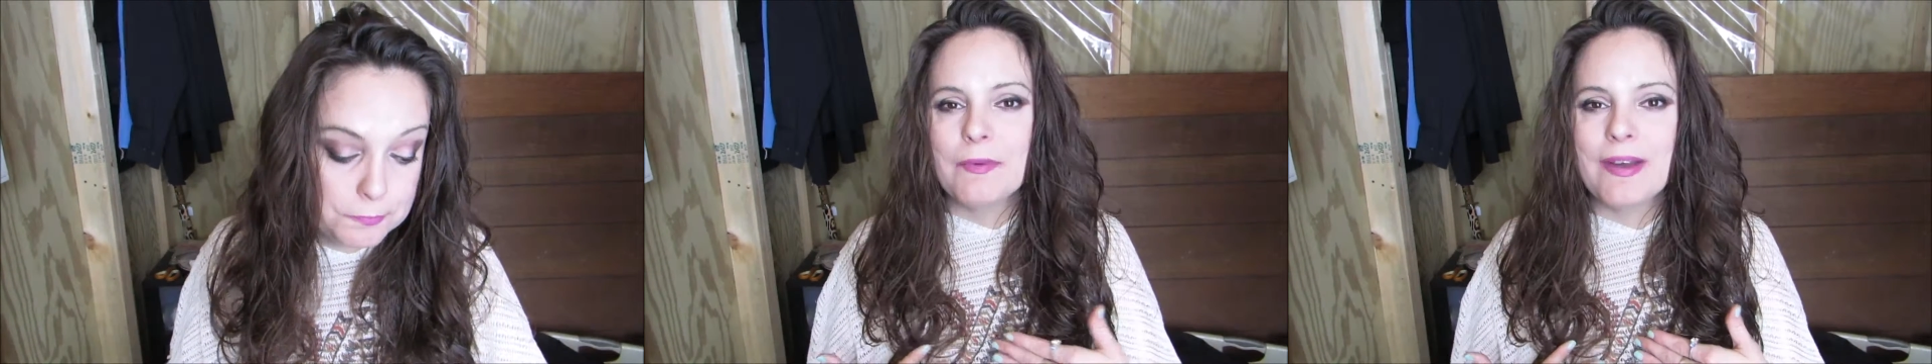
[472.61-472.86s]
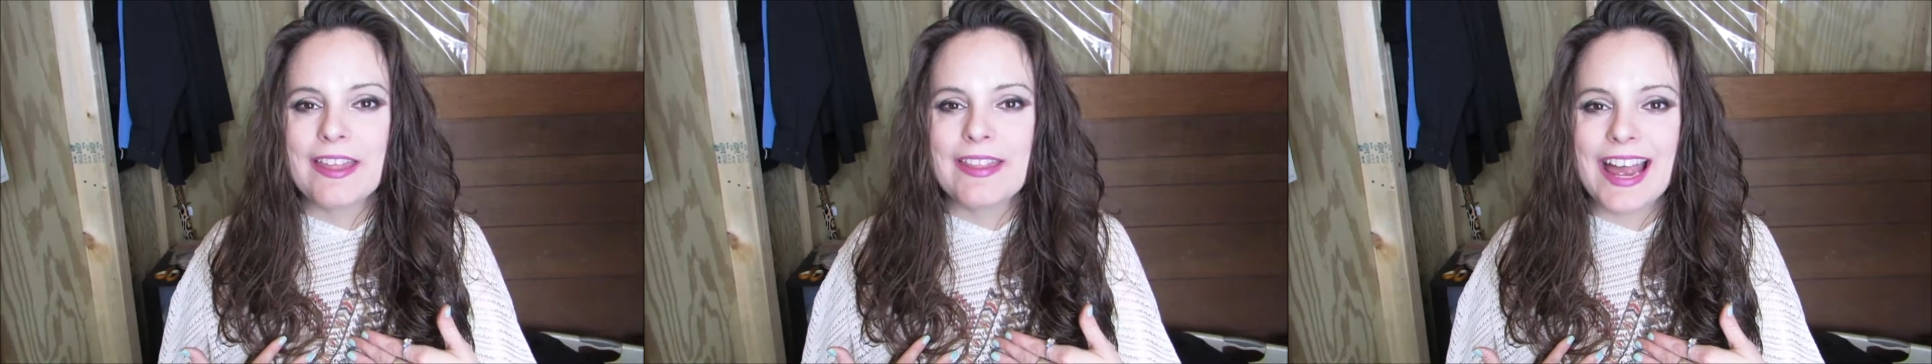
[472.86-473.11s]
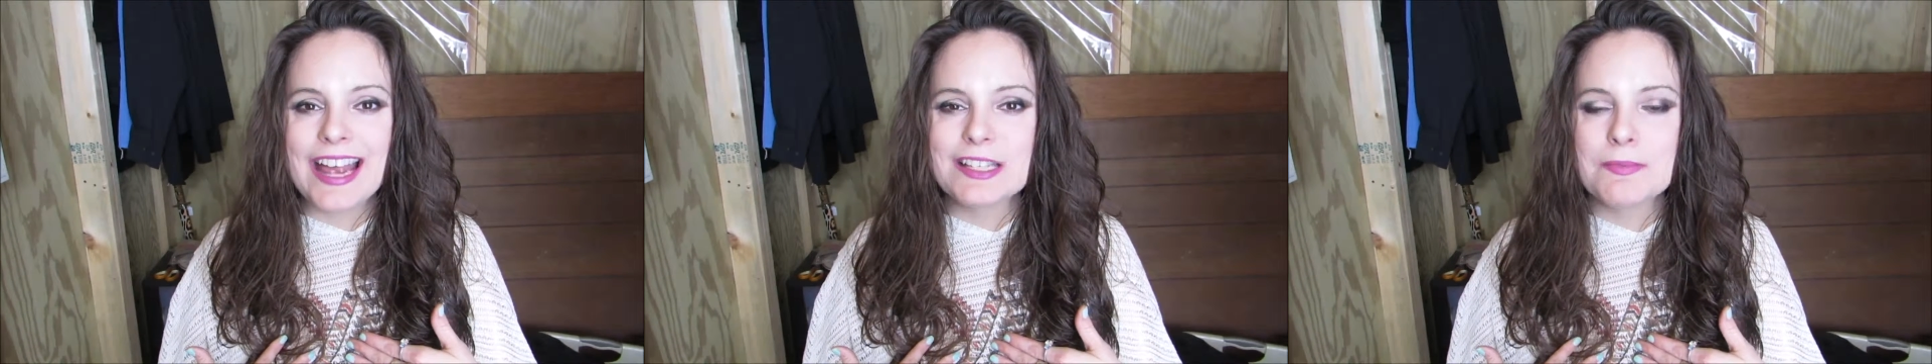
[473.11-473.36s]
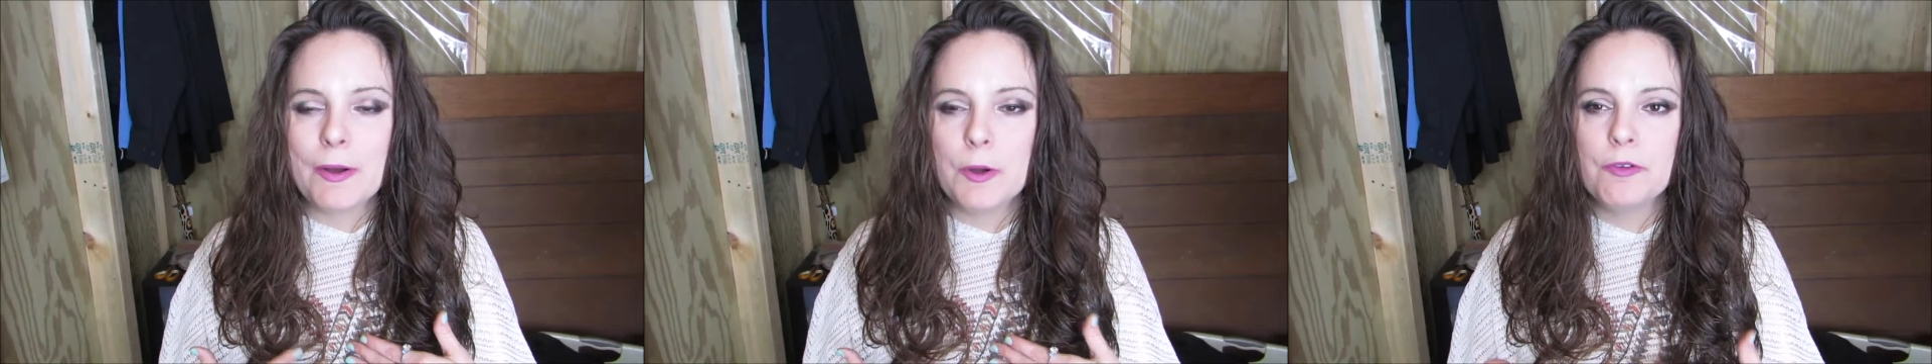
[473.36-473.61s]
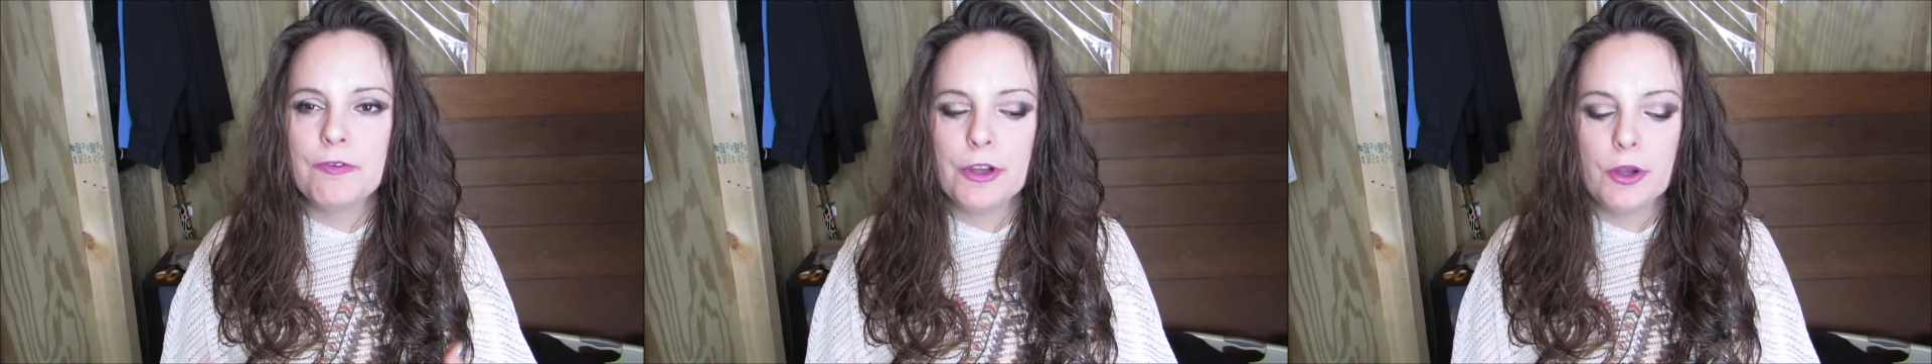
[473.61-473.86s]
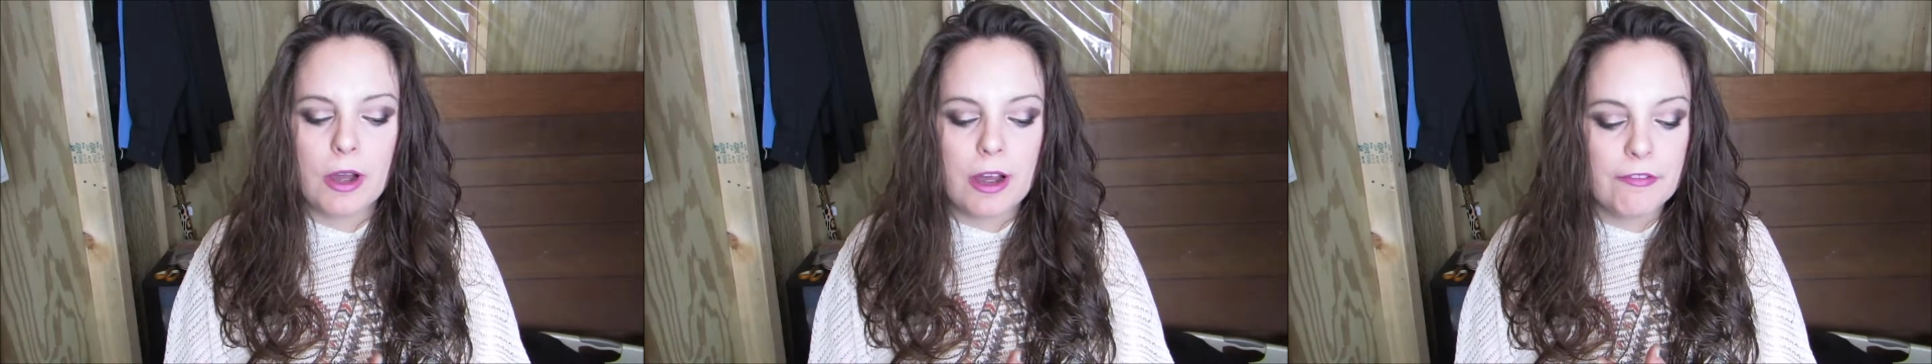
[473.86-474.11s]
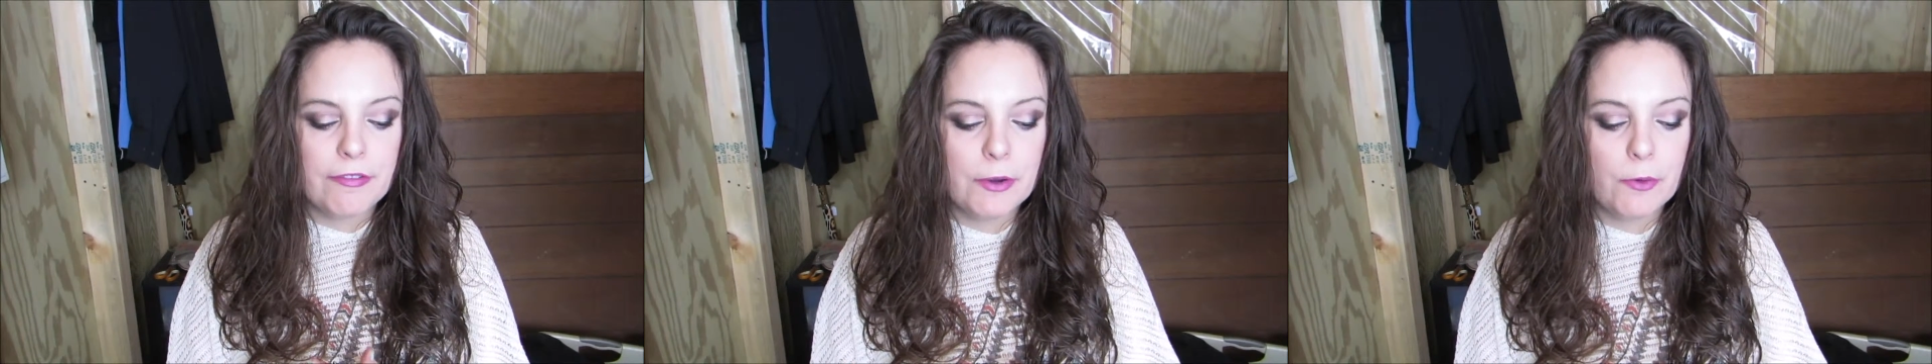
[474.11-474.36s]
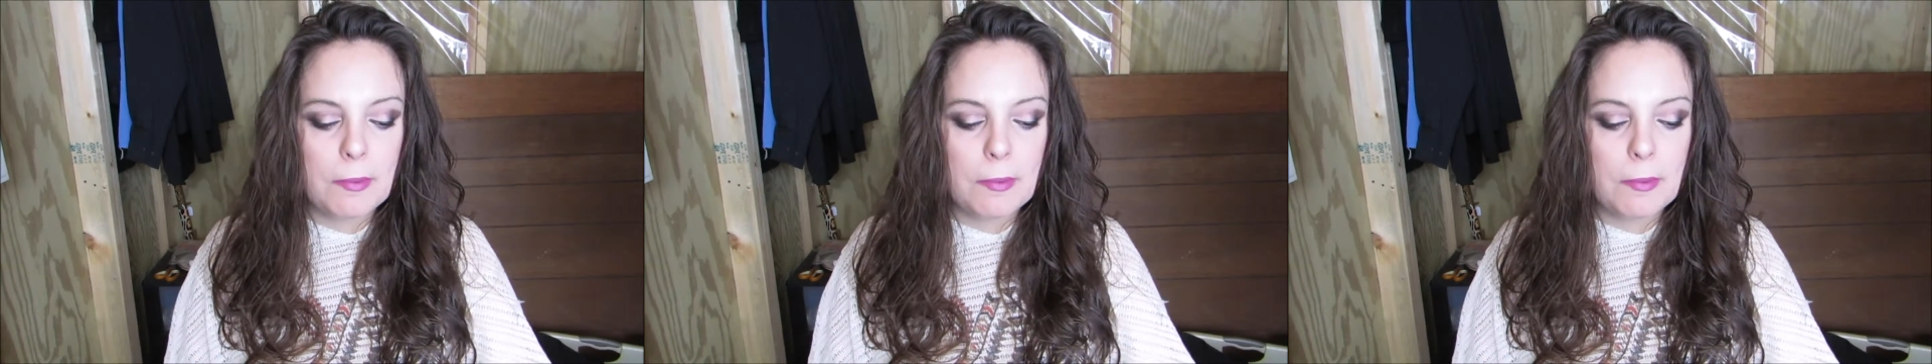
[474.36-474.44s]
Anyway, that is my review of the